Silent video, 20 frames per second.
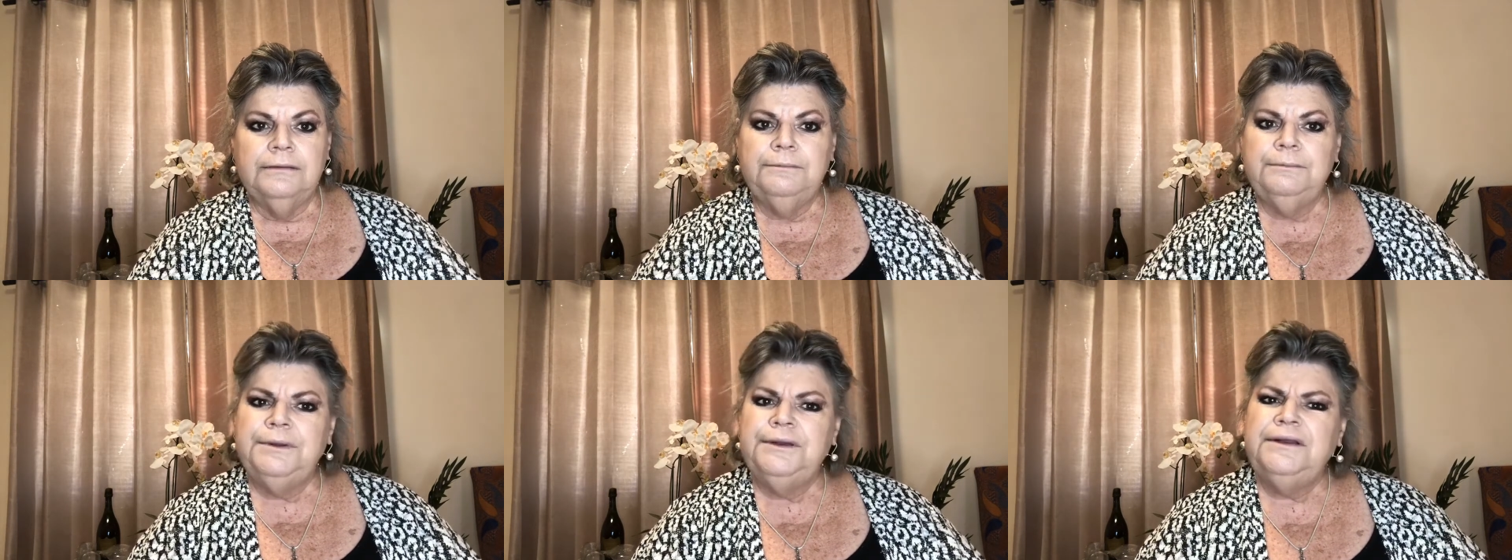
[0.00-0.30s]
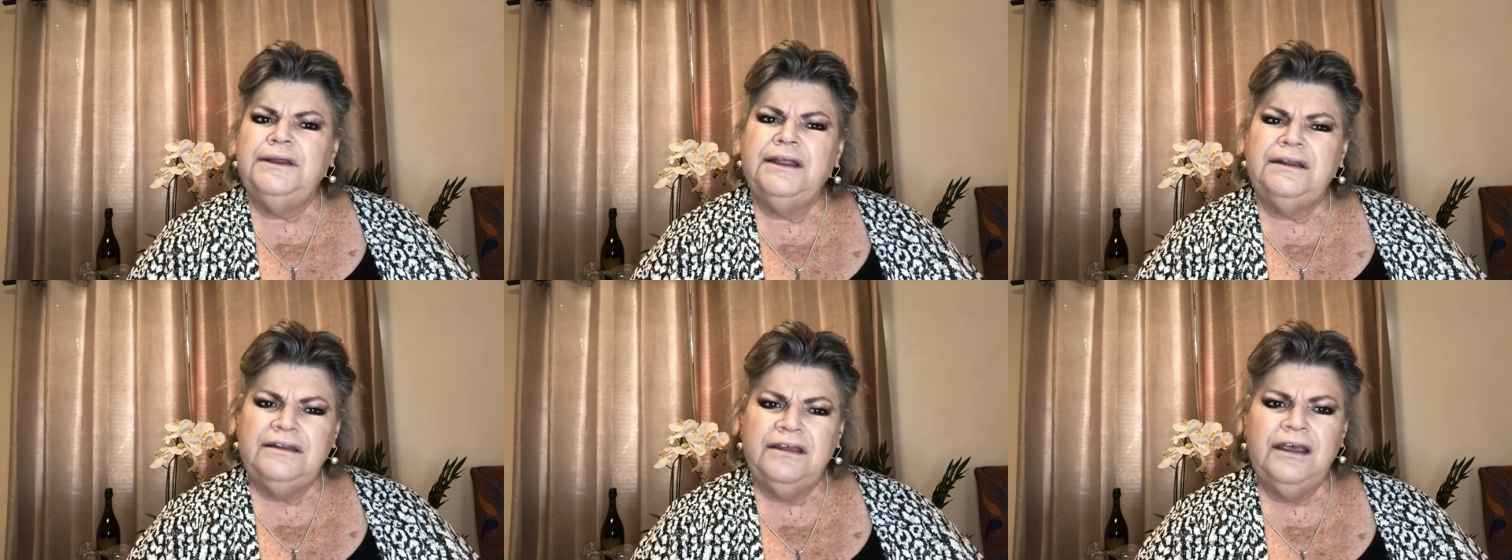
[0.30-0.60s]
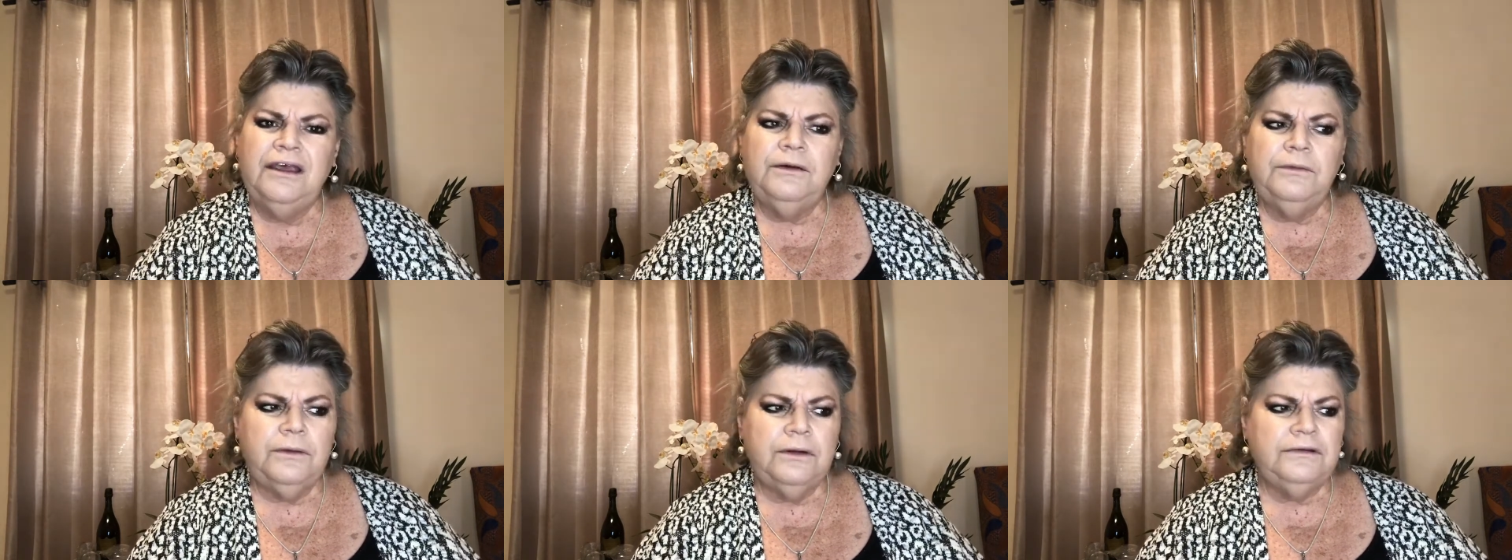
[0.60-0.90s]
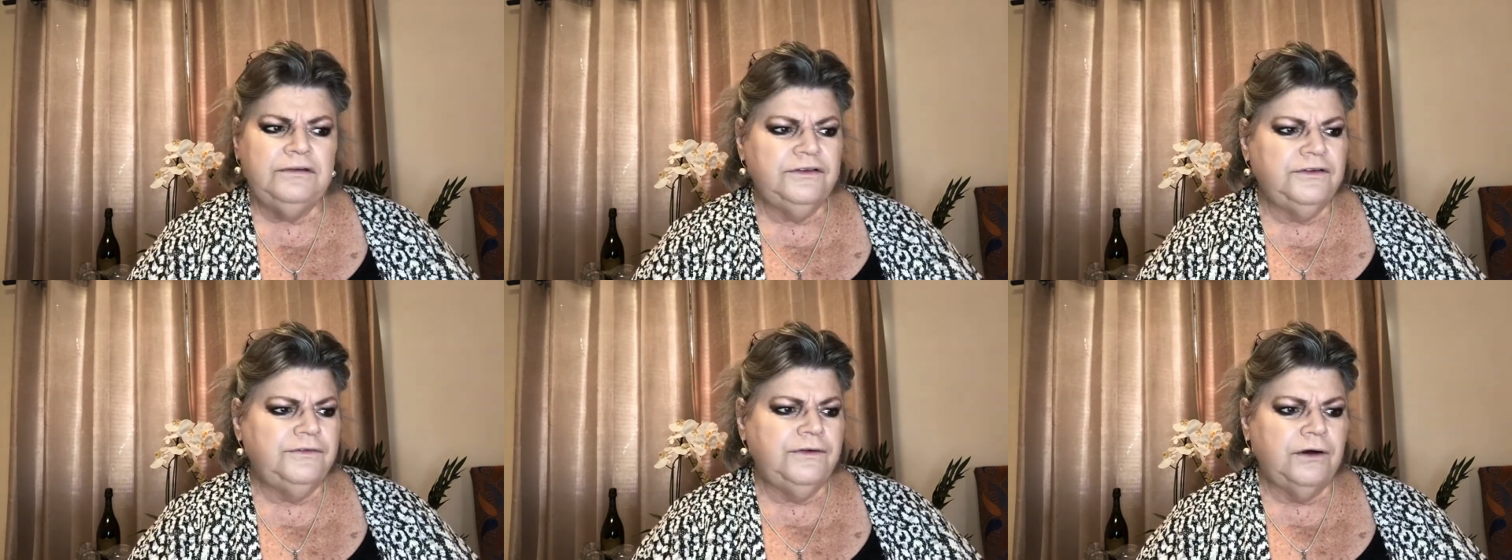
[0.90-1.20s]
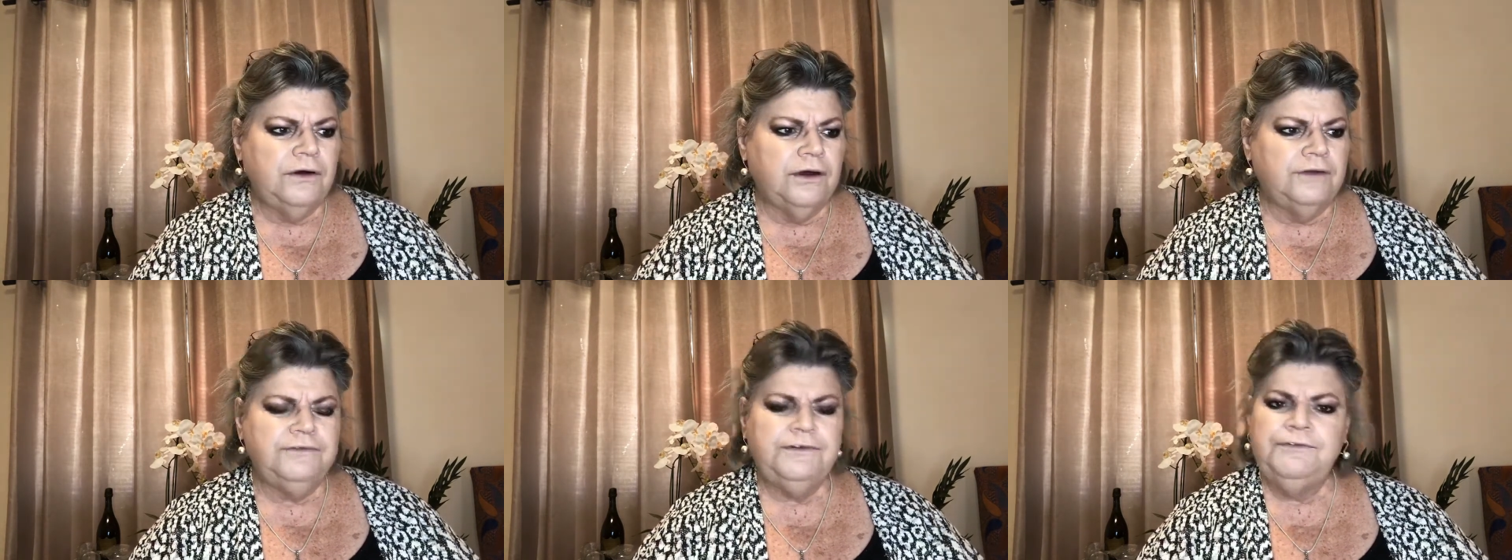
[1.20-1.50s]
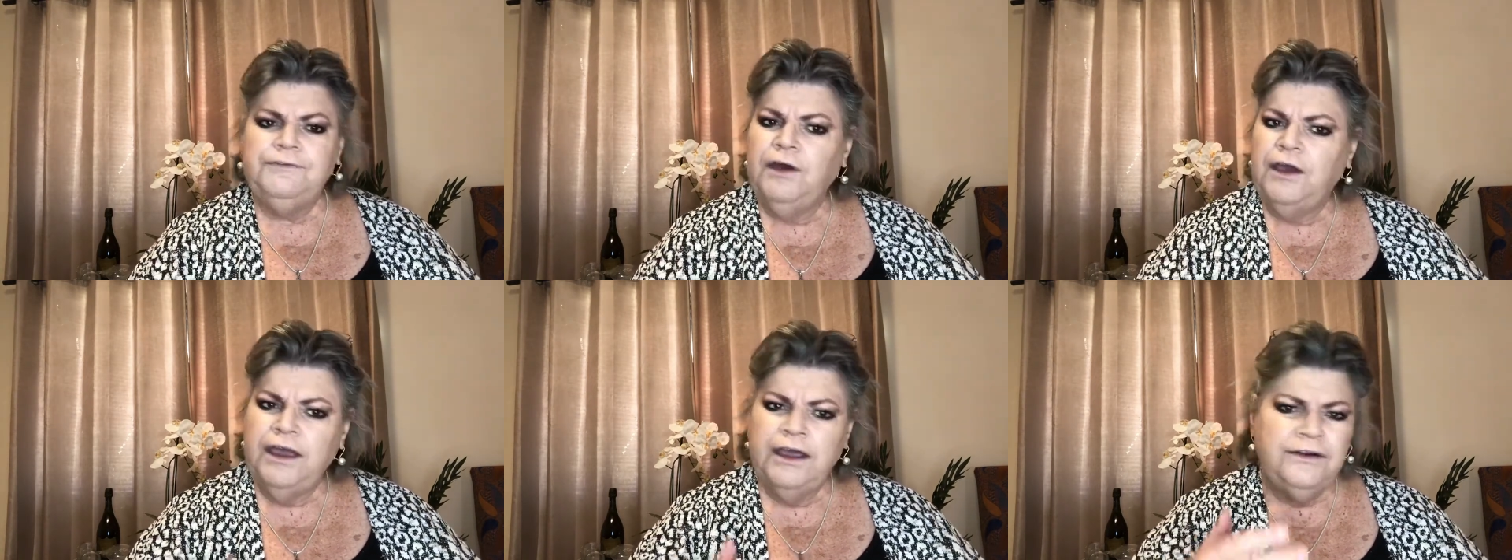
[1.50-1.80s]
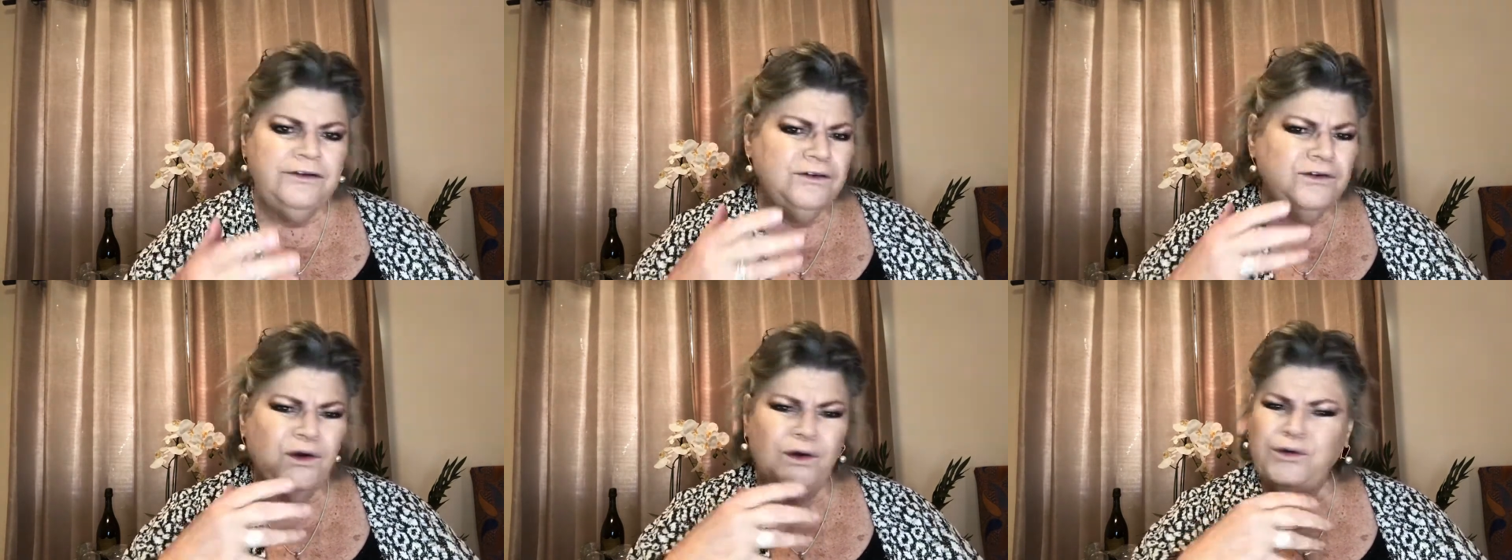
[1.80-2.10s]
But that's how I survived. If I
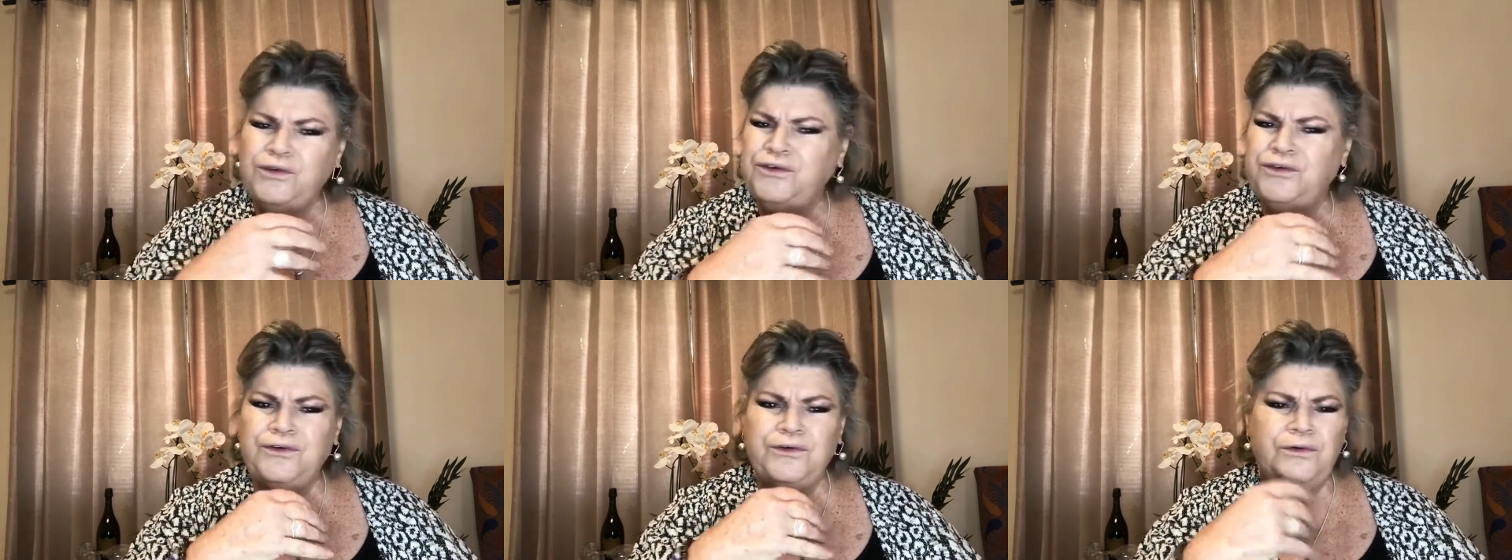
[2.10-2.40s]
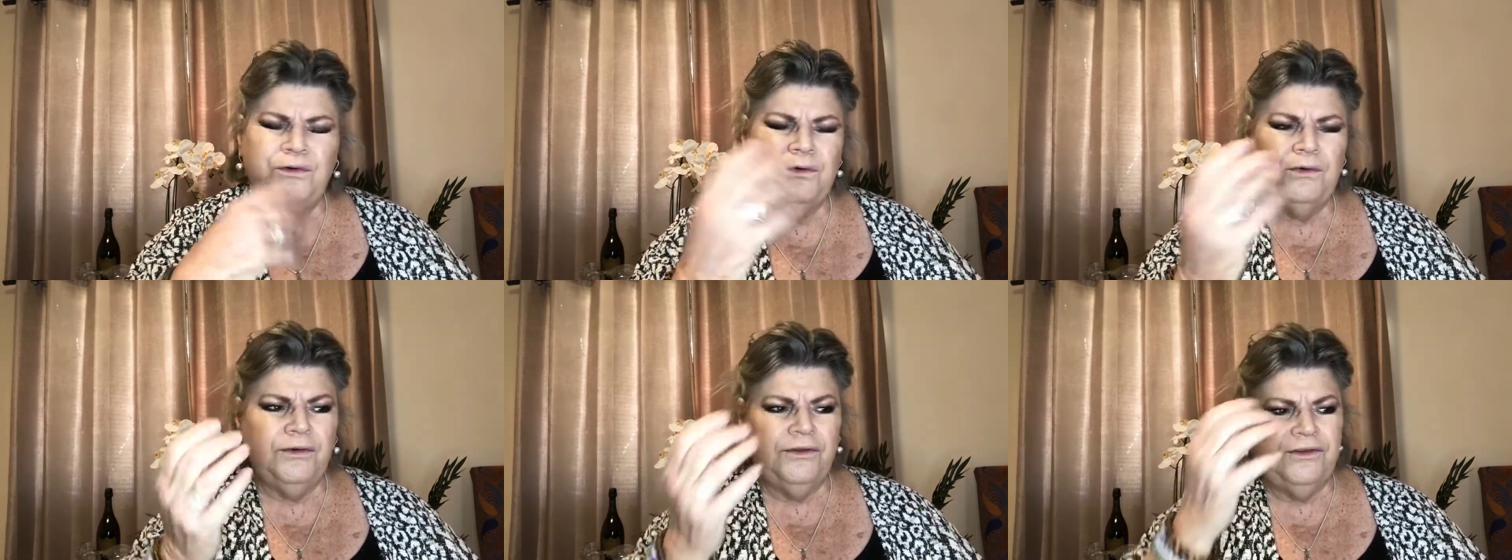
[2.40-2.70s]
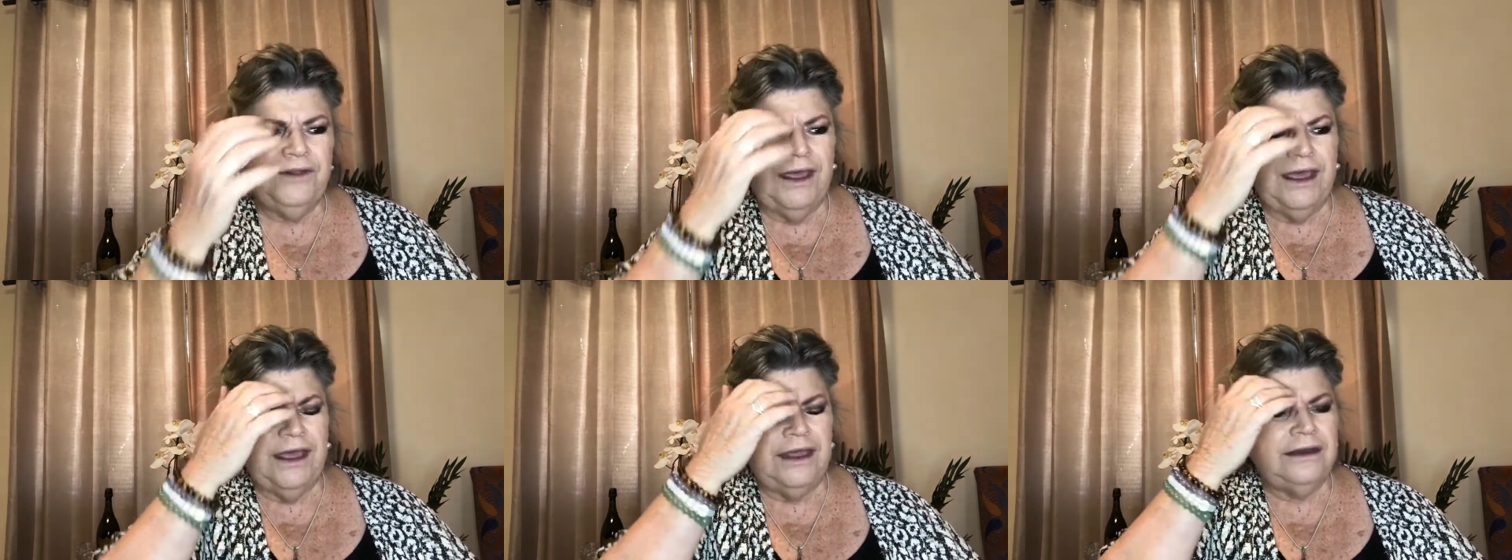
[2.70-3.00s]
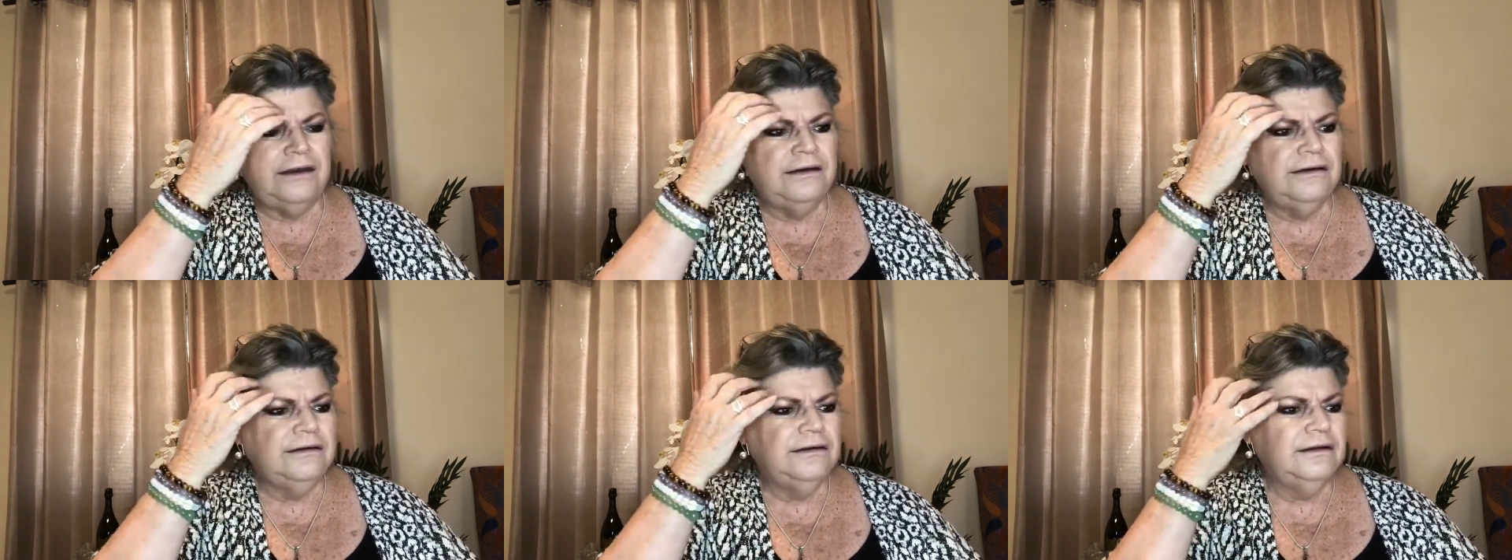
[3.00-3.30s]
hadn't gone through all of that,